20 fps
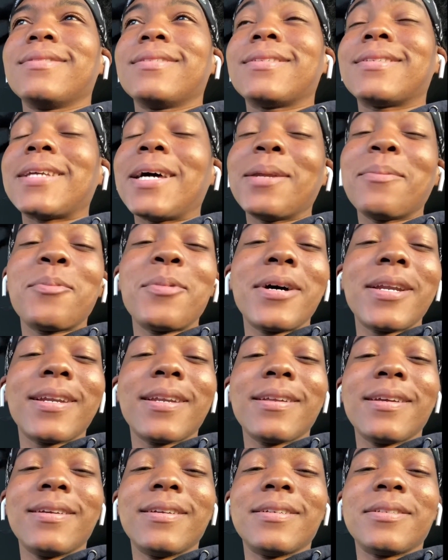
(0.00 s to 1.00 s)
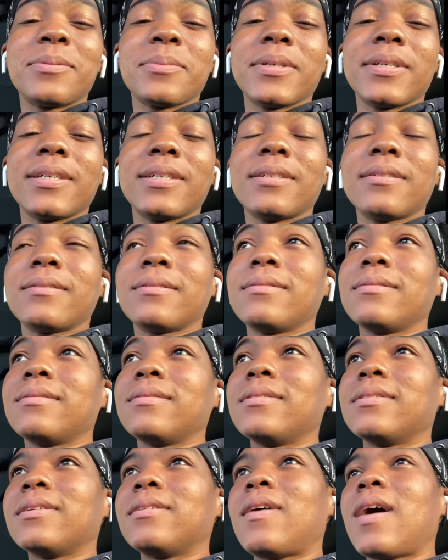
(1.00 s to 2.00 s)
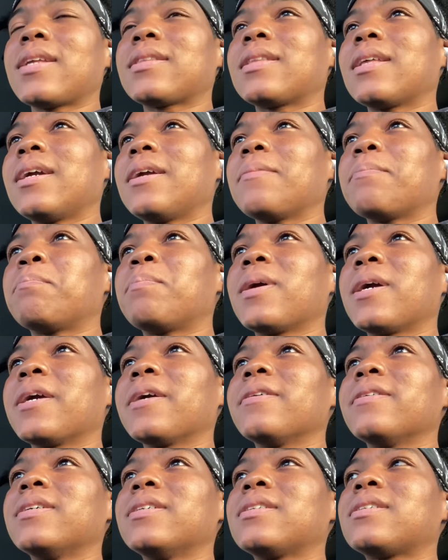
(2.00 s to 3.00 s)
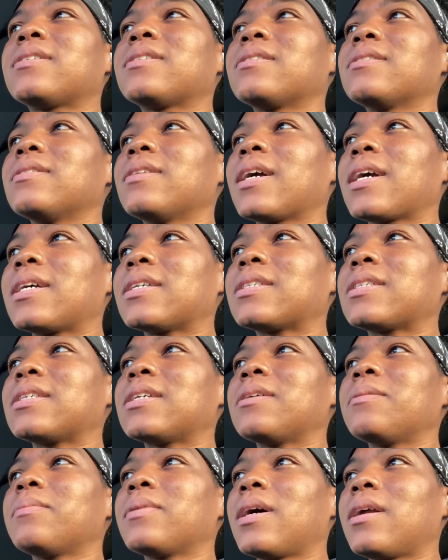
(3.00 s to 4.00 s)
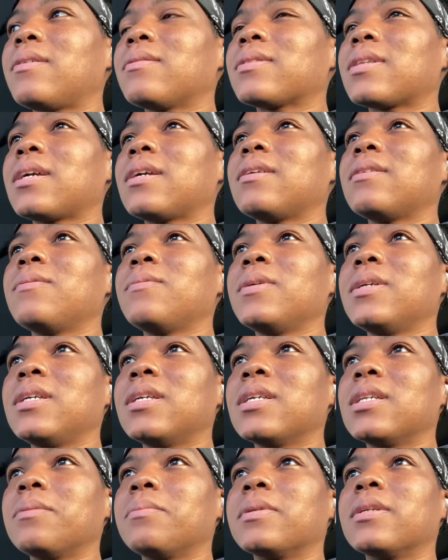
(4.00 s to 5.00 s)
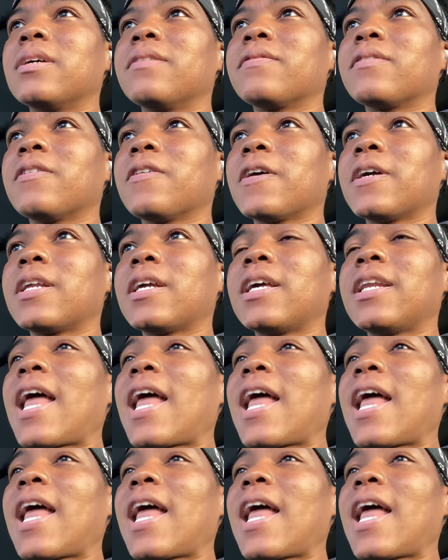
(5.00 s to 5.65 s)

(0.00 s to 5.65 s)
tell them what it is, man. You know, I think parents, like I said, bro, I don't think we get them enough credit.